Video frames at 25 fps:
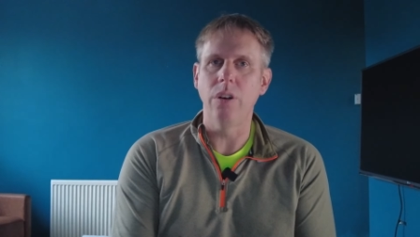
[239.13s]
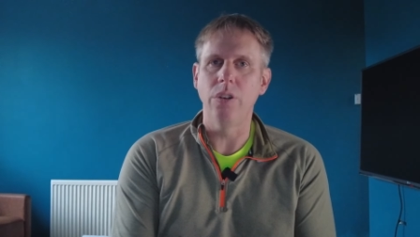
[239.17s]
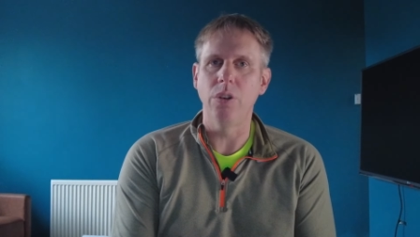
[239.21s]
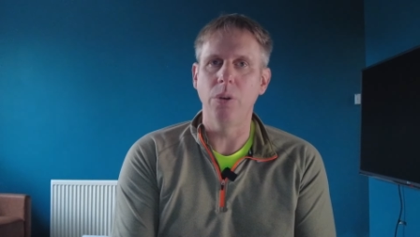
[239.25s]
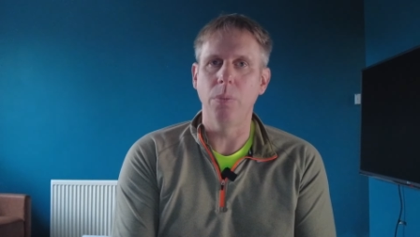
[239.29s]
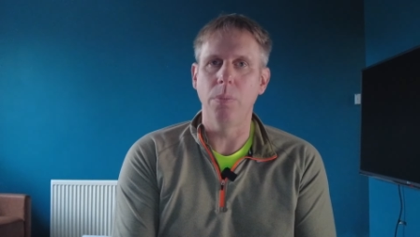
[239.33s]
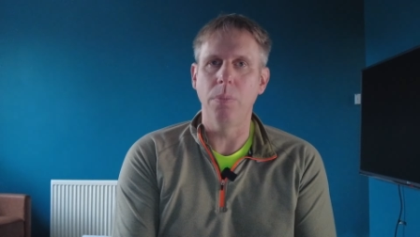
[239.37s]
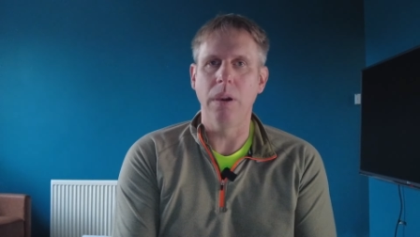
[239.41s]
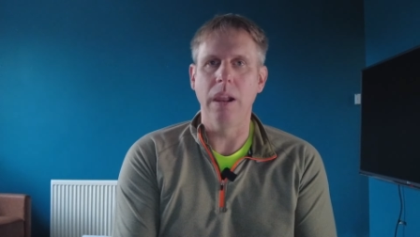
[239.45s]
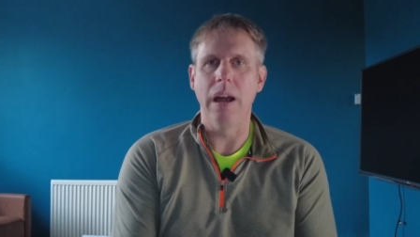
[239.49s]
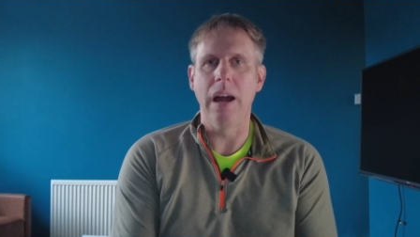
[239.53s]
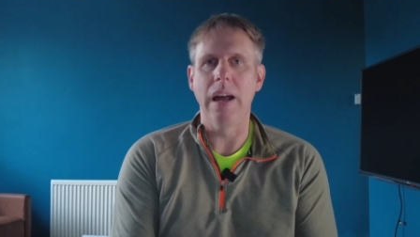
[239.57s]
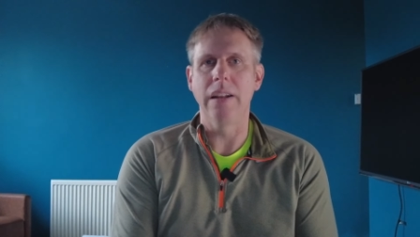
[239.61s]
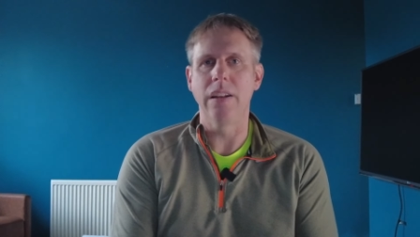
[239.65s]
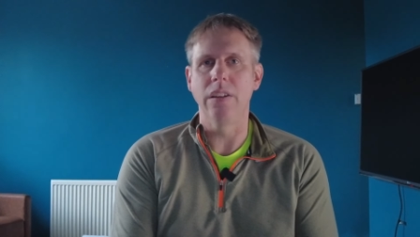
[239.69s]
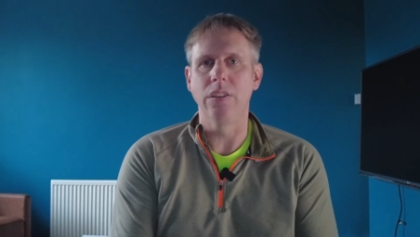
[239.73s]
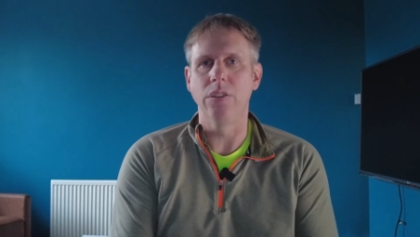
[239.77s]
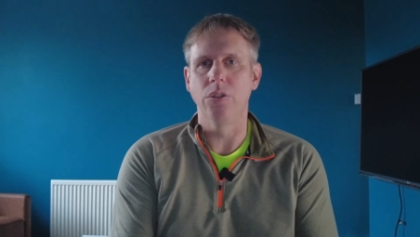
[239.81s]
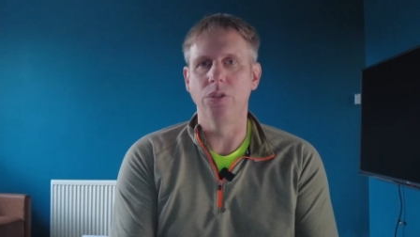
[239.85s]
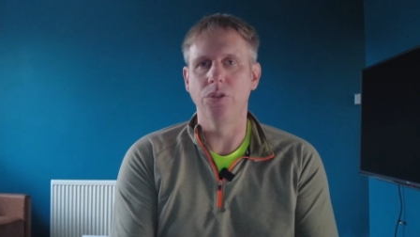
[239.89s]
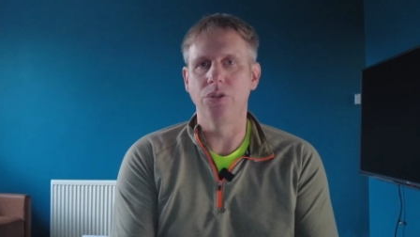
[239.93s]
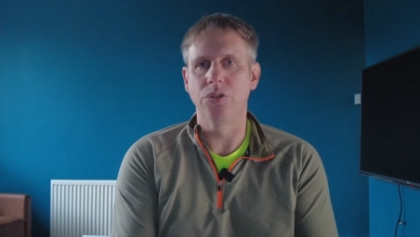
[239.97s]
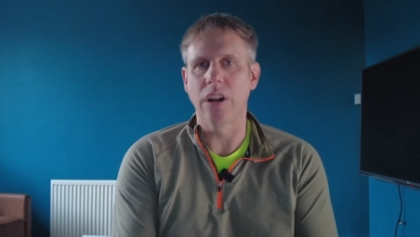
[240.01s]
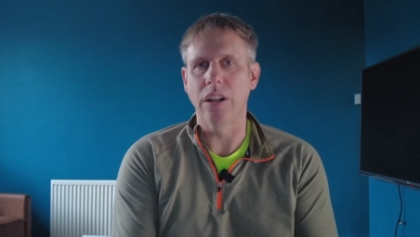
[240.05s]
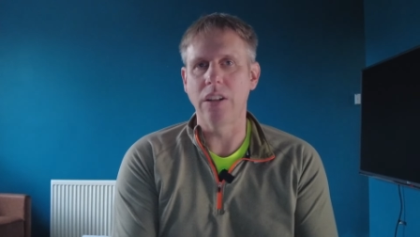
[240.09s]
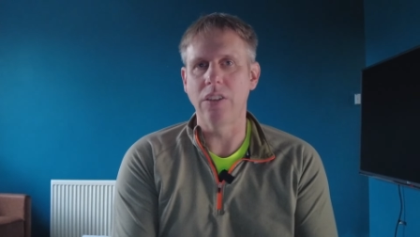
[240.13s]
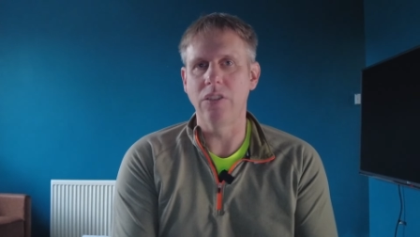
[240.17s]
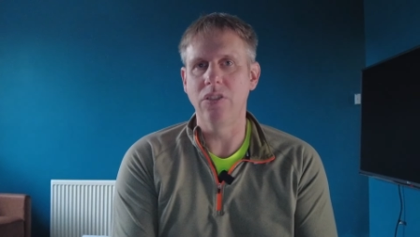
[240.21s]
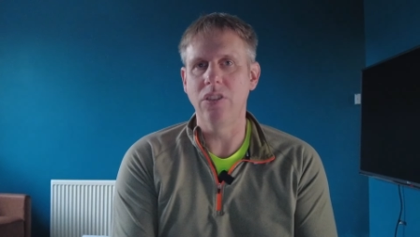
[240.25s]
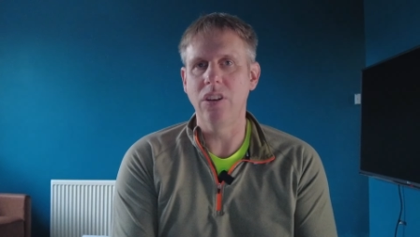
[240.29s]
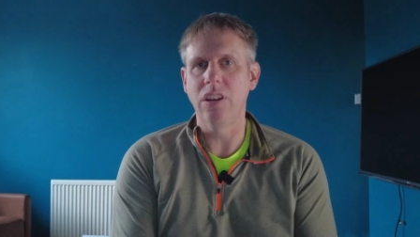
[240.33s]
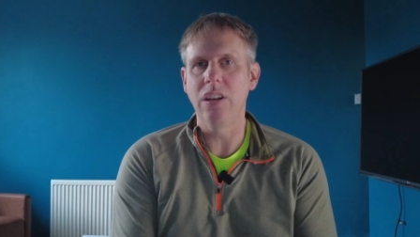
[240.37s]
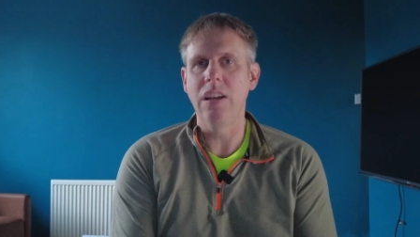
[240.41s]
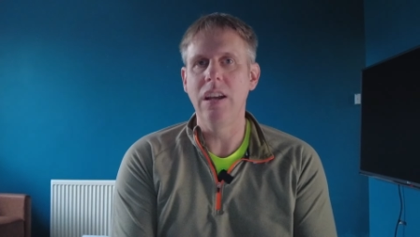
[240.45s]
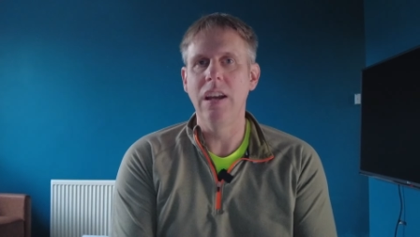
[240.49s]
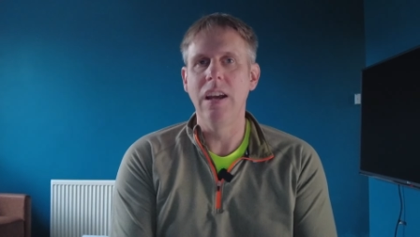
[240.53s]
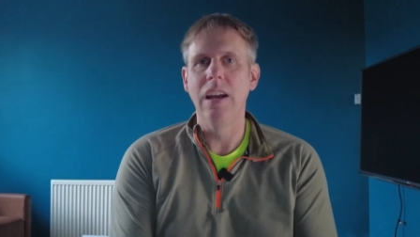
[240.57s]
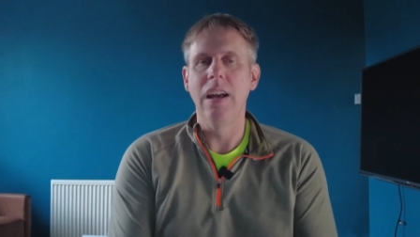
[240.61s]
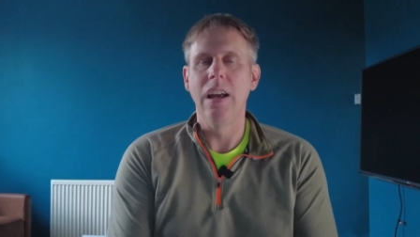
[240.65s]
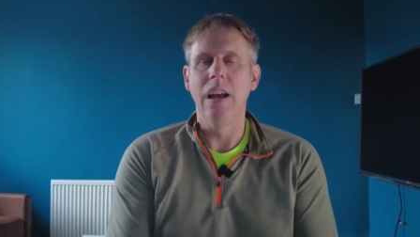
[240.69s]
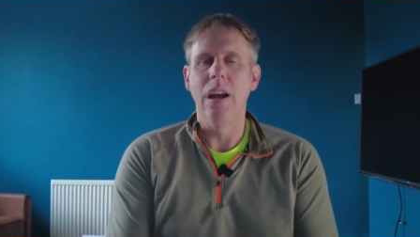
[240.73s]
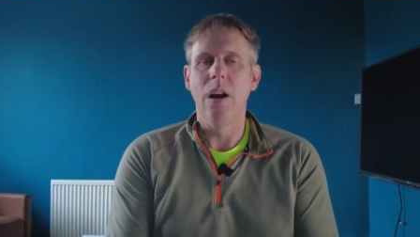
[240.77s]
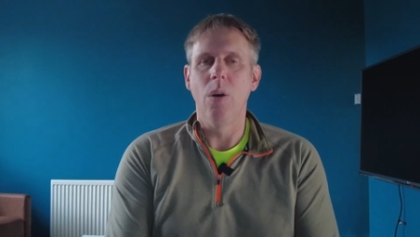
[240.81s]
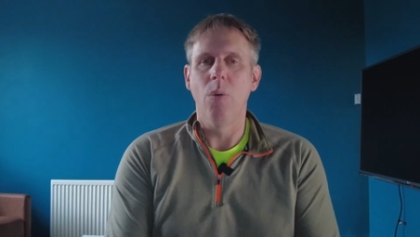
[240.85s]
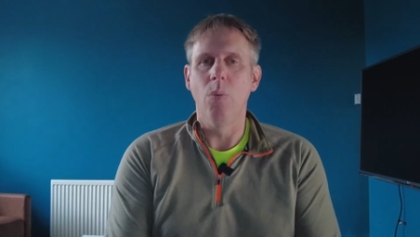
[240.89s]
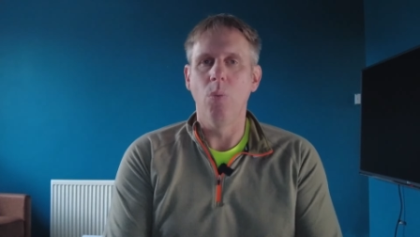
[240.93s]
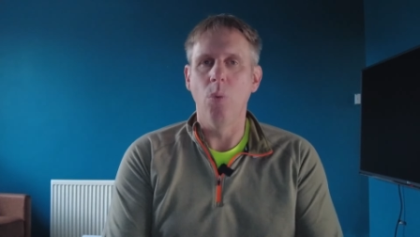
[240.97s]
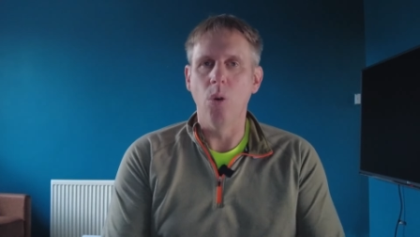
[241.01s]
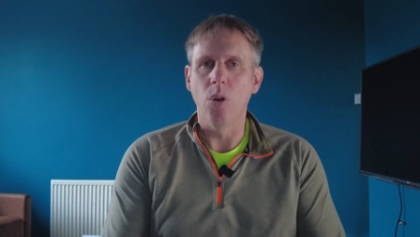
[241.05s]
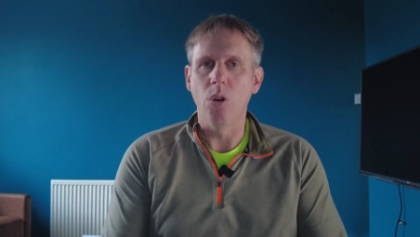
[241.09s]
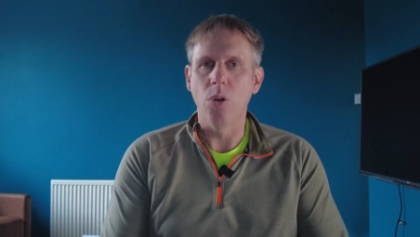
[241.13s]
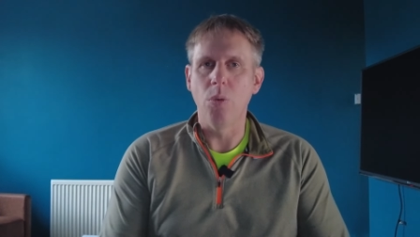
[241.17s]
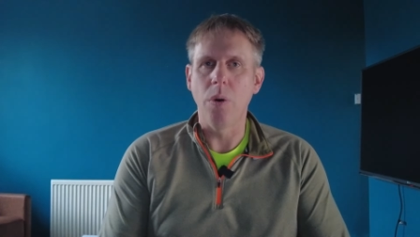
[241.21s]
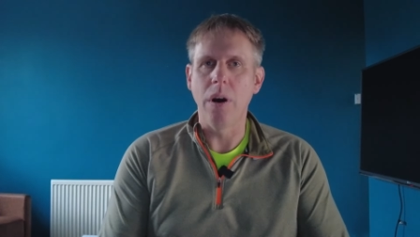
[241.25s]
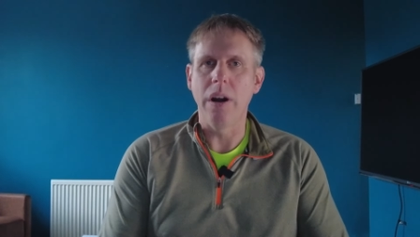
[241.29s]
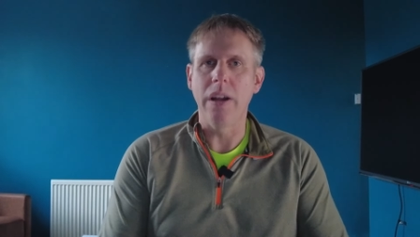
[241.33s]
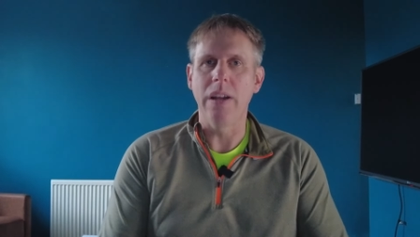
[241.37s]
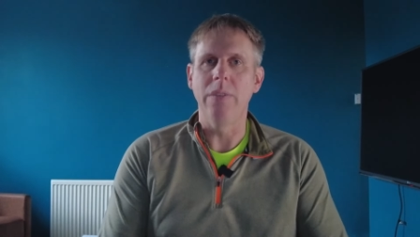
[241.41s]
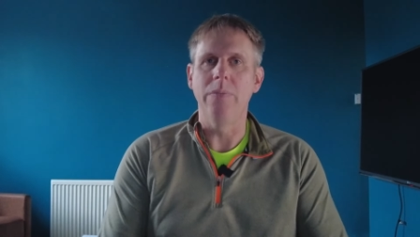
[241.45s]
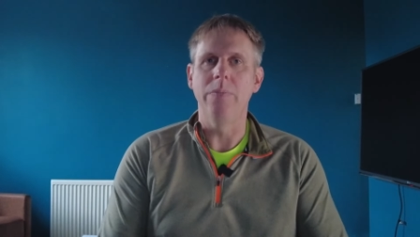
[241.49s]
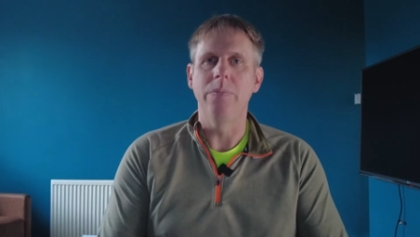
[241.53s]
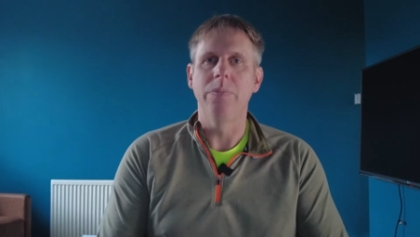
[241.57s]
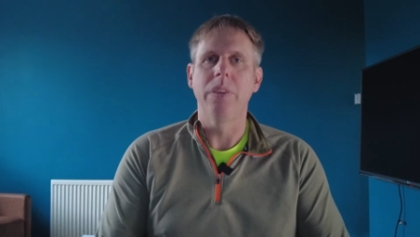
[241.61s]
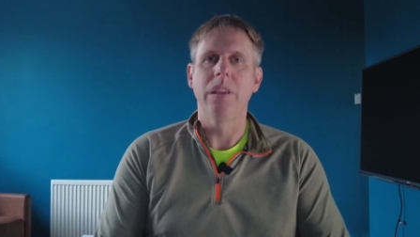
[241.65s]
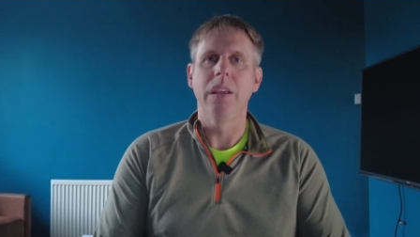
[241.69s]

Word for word: and your plan and your strategy, walk away.